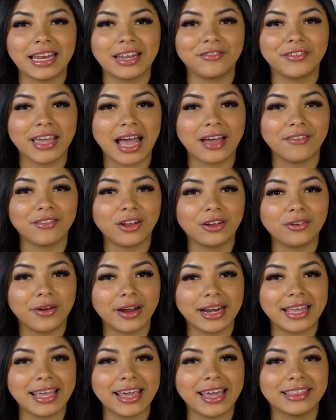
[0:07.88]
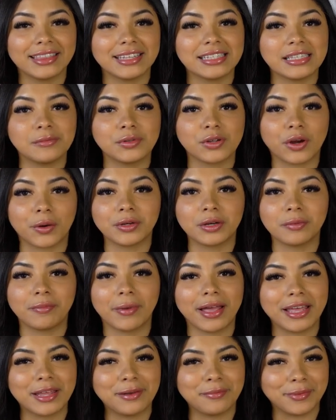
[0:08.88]
and if you haven't already, hit the subscription
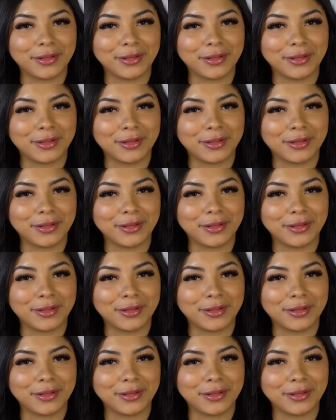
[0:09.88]
button